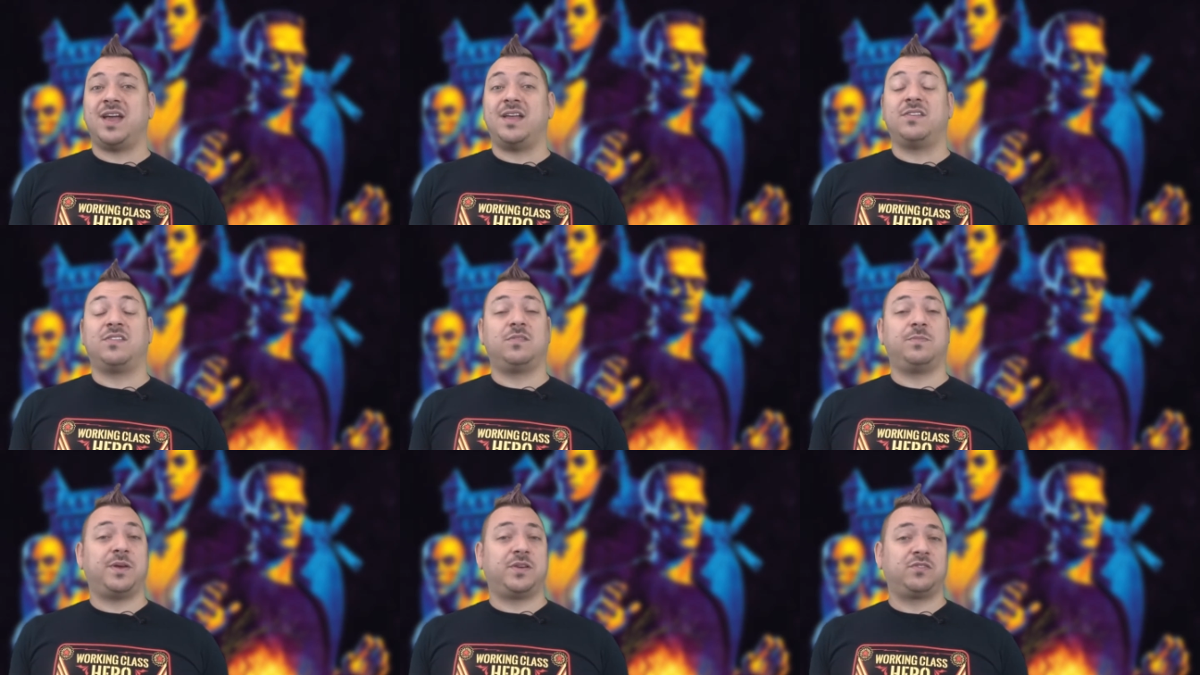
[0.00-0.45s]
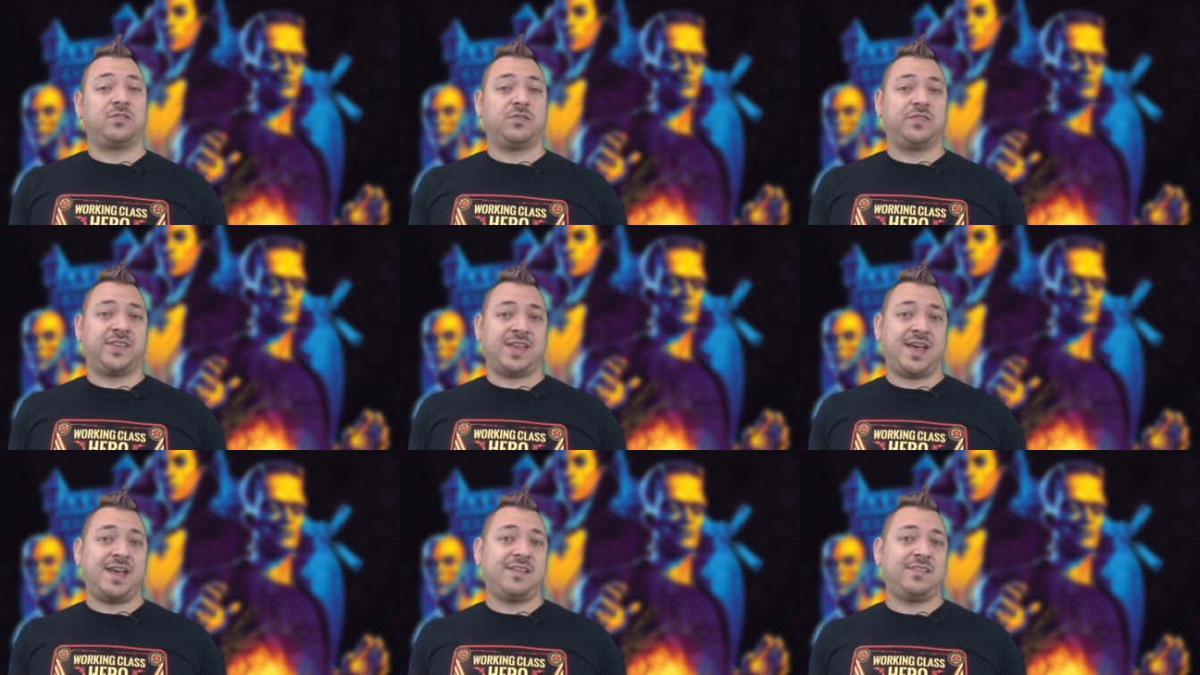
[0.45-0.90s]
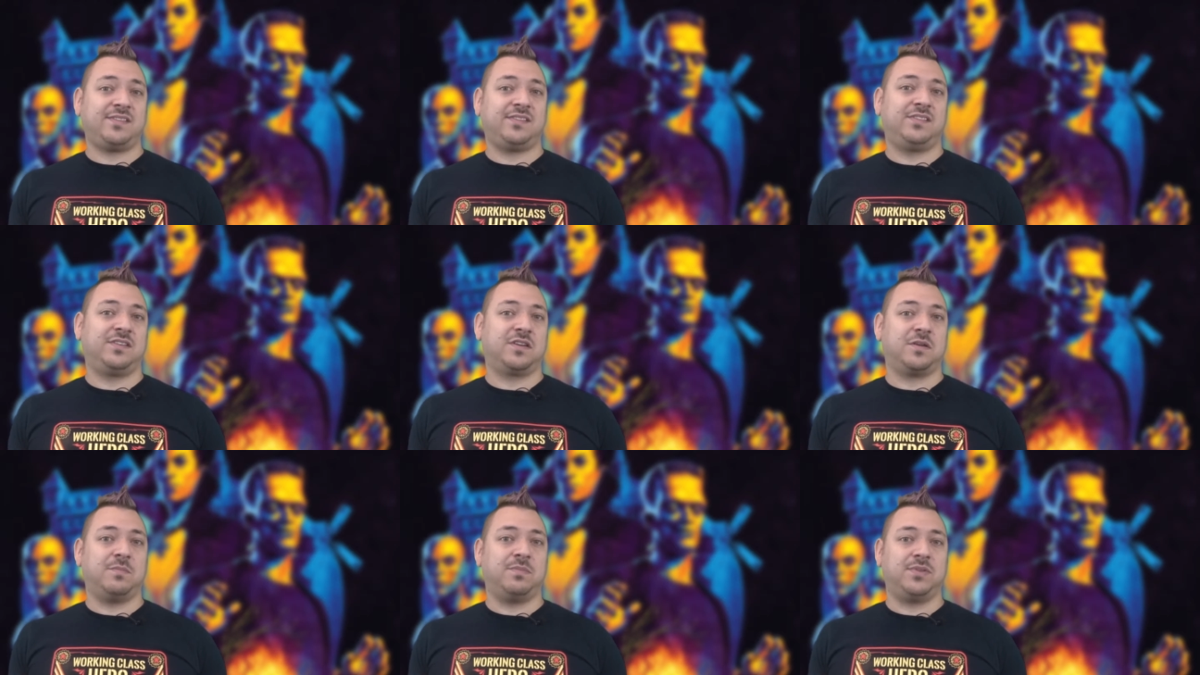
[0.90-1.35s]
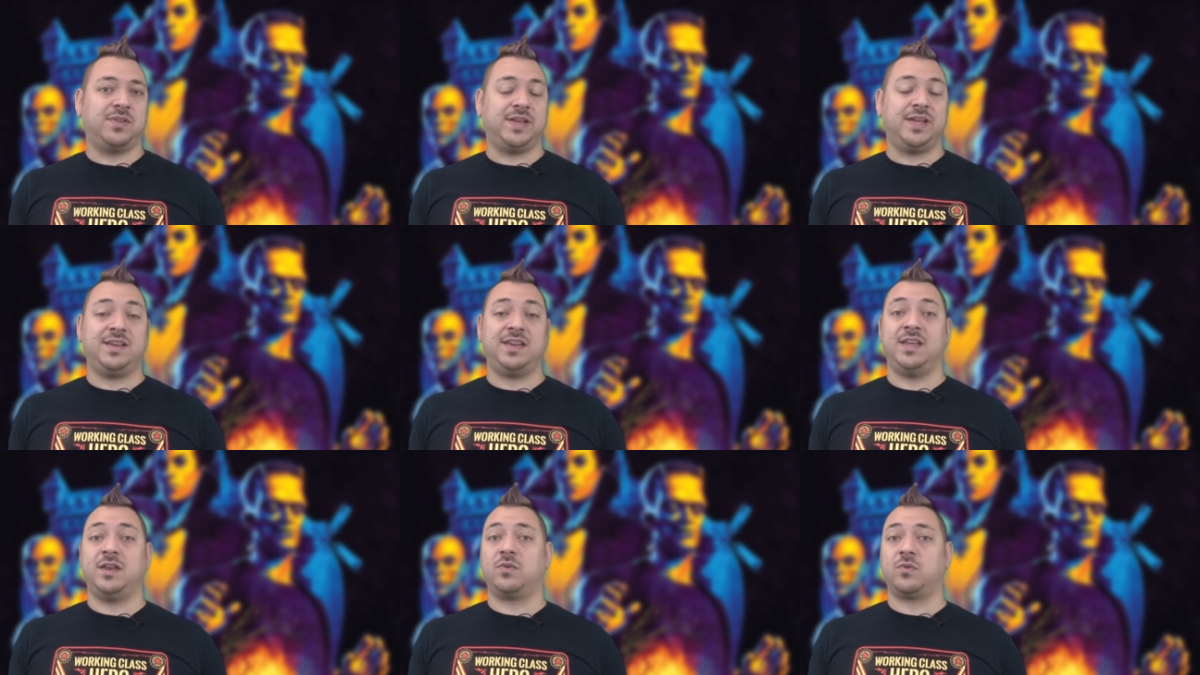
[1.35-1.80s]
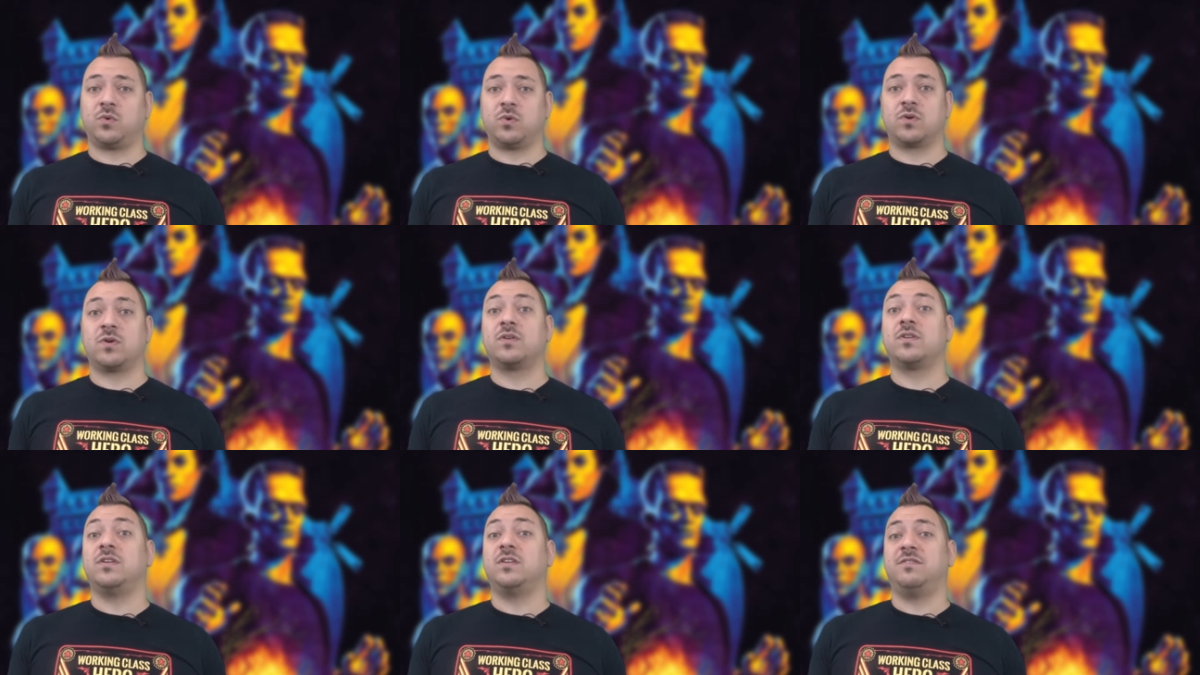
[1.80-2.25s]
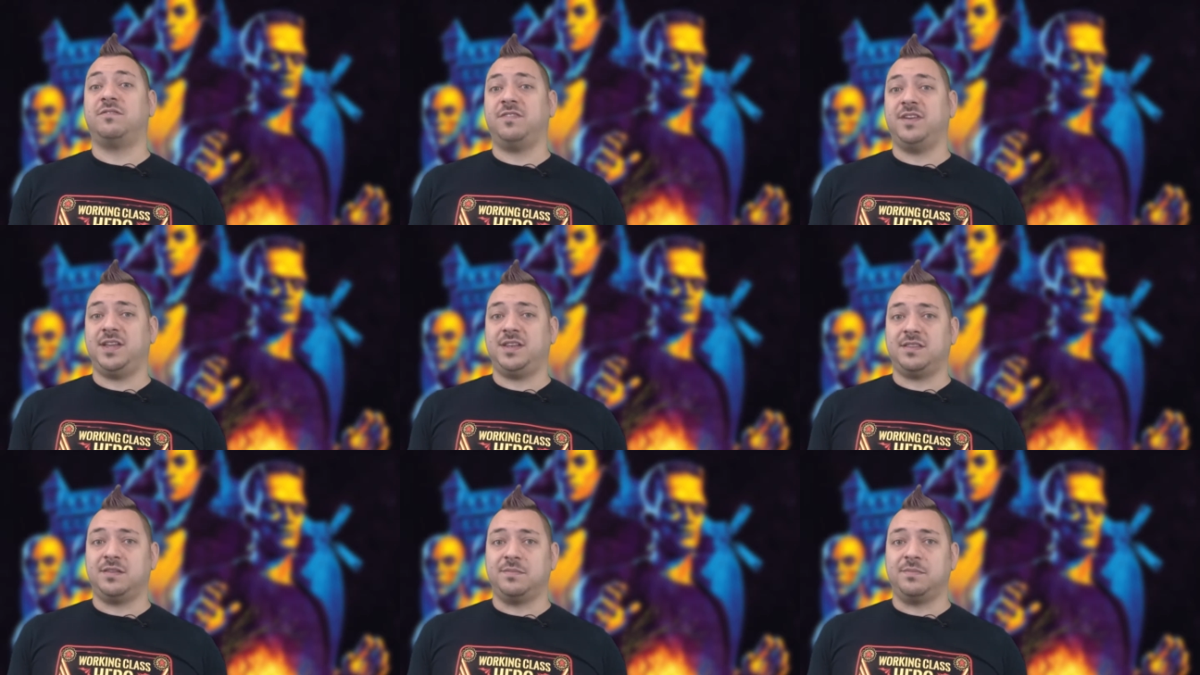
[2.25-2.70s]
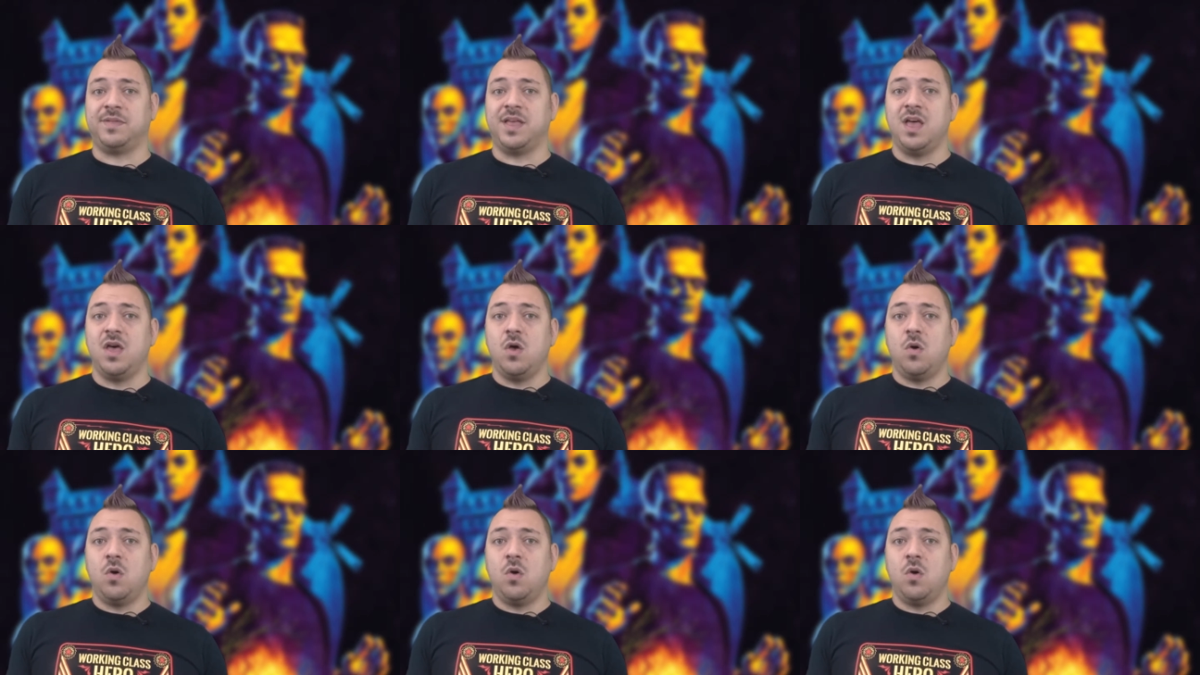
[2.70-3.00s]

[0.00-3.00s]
has special tasks to complete in order to defeat them.